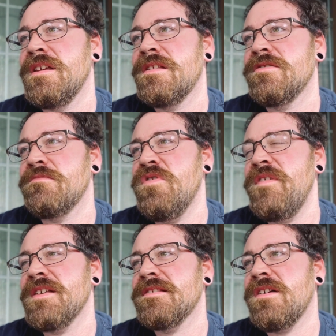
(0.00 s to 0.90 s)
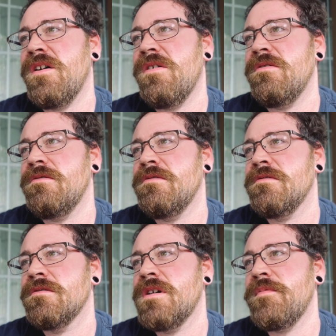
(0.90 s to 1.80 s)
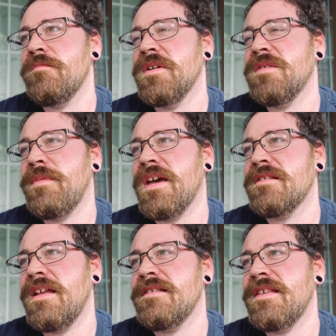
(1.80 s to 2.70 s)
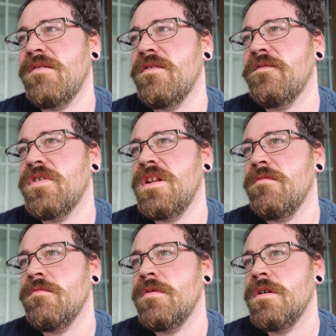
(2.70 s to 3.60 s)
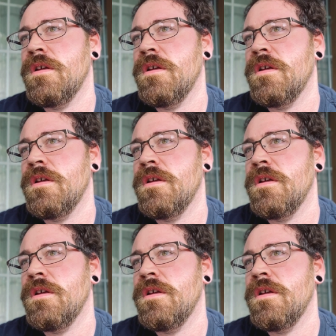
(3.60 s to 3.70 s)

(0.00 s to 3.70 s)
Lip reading: It's a movie I saw a couple months back, that Sound of Freedom.